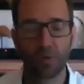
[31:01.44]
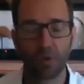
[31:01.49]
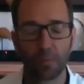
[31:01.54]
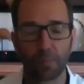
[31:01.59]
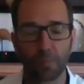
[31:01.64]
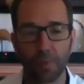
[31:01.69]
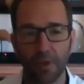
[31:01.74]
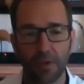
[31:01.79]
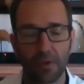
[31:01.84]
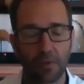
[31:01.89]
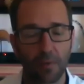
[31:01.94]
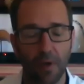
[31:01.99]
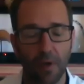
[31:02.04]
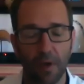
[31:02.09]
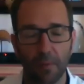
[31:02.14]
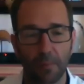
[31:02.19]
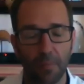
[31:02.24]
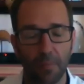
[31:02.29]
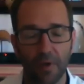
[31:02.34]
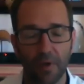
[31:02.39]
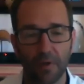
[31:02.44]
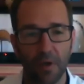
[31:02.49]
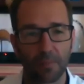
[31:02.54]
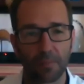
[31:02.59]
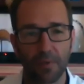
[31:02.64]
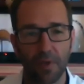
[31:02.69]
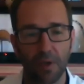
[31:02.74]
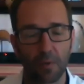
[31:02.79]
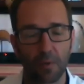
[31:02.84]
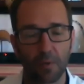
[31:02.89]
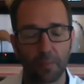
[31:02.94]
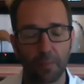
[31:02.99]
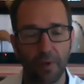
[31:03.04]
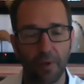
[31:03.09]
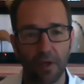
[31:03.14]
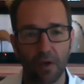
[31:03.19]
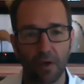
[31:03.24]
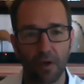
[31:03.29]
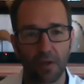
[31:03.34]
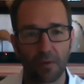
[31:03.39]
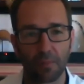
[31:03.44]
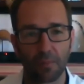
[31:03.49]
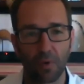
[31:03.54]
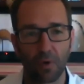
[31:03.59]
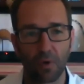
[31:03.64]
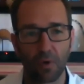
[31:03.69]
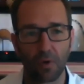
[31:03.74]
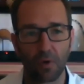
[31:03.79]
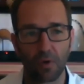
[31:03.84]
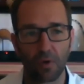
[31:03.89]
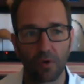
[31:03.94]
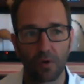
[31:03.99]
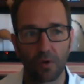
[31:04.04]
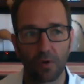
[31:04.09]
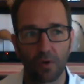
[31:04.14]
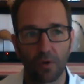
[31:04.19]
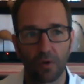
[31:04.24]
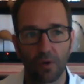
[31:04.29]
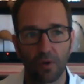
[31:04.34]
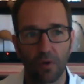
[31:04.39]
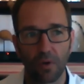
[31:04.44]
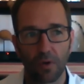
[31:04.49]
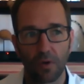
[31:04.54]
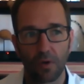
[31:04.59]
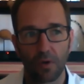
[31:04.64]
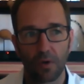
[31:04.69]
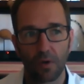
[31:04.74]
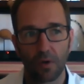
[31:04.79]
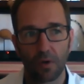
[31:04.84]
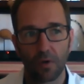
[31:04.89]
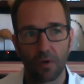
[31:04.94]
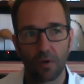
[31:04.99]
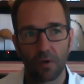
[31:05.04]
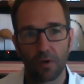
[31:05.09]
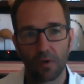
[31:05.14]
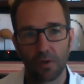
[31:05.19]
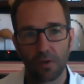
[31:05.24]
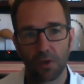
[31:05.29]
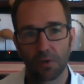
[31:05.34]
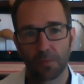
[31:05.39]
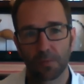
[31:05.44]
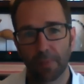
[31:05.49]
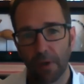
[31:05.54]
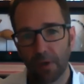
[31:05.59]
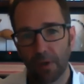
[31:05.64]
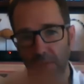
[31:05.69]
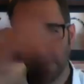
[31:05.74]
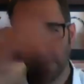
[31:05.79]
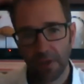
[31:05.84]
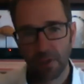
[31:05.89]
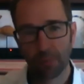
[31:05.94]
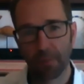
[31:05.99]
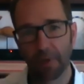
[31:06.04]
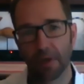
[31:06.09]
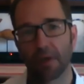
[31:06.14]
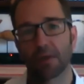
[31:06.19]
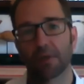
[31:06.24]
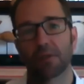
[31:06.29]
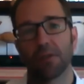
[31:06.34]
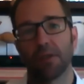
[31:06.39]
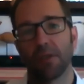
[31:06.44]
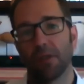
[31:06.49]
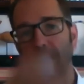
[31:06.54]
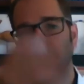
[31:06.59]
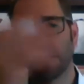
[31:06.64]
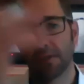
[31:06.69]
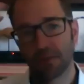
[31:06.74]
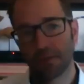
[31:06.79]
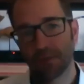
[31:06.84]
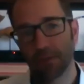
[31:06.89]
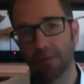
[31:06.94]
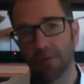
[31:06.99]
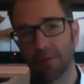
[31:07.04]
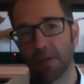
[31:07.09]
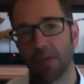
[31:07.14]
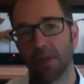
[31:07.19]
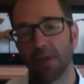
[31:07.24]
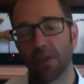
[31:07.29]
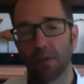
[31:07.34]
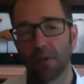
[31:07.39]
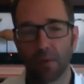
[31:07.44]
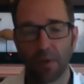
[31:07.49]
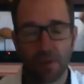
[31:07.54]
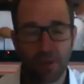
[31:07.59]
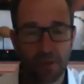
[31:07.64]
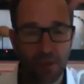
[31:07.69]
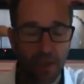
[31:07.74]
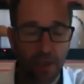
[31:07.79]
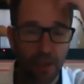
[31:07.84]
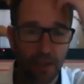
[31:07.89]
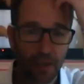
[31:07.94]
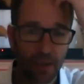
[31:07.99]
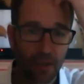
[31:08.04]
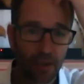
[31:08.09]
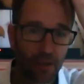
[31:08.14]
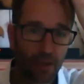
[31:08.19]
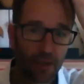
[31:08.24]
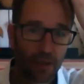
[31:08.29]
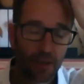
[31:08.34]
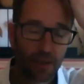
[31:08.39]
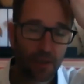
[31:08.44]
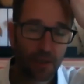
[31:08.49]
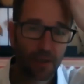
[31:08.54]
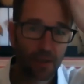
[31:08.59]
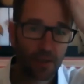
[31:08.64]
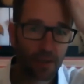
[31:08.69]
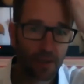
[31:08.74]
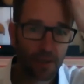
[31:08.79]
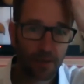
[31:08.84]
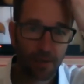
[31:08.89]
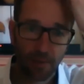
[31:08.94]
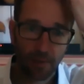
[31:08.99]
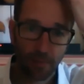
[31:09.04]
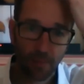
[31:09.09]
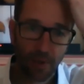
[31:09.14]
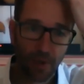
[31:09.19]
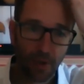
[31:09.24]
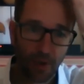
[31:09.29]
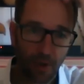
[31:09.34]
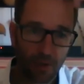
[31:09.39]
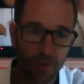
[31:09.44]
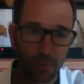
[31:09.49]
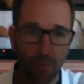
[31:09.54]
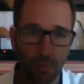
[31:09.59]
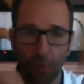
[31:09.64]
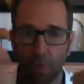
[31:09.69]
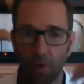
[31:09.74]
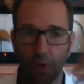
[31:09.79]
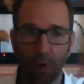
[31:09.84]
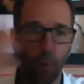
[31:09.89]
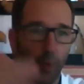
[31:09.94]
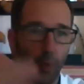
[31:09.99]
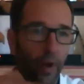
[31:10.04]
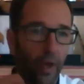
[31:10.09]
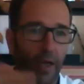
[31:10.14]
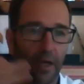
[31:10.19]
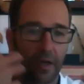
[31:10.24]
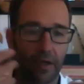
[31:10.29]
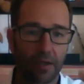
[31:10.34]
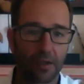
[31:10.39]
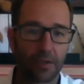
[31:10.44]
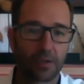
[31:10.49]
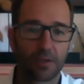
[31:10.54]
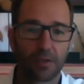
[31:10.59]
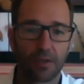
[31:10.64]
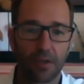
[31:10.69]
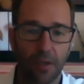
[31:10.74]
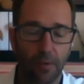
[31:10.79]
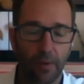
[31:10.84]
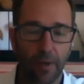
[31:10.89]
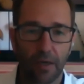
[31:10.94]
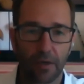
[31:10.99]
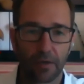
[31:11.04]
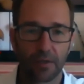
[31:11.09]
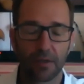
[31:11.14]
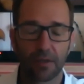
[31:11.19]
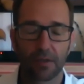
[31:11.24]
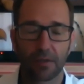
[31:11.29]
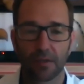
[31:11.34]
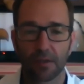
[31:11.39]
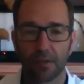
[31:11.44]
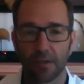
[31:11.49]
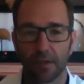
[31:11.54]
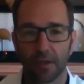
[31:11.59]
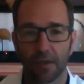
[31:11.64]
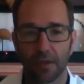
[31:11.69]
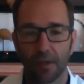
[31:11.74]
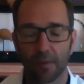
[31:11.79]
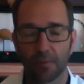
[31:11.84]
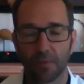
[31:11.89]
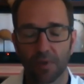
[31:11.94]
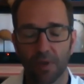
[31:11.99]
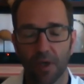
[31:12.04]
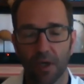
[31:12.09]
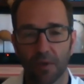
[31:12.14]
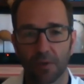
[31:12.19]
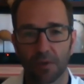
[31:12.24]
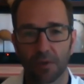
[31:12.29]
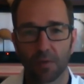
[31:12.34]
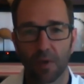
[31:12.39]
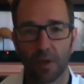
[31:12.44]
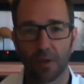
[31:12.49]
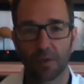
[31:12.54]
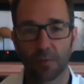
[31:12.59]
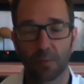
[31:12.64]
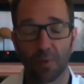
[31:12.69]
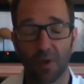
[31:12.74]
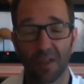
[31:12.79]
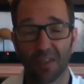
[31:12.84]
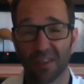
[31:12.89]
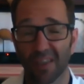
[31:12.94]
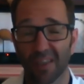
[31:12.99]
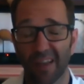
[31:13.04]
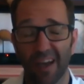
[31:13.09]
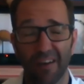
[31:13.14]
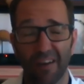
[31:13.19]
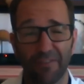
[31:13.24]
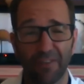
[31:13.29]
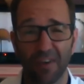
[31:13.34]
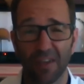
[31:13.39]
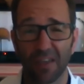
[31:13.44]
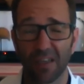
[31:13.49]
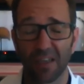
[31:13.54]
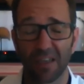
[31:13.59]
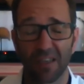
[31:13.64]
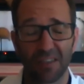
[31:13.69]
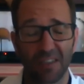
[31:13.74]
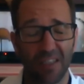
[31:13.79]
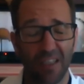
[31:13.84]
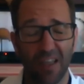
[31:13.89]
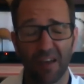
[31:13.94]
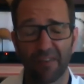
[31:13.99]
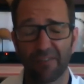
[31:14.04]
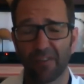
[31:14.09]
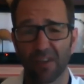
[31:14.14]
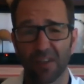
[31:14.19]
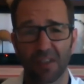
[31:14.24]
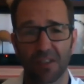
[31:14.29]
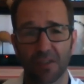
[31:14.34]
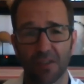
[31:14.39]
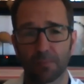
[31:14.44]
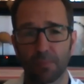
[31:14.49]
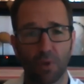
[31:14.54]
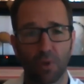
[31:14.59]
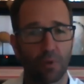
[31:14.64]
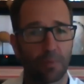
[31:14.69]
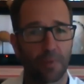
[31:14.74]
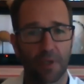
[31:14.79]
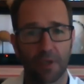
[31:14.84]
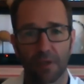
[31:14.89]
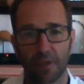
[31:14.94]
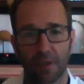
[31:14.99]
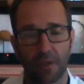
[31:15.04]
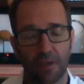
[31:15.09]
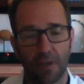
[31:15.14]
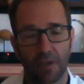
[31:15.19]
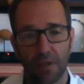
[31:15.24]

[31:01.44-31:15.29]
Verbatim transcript: thought that uh, crypto would be a lot more spoken about in in the USA. Um, a lot more awareness around it. Um, so I was quite surprised. Amazing. South Africa, South Africa is booming.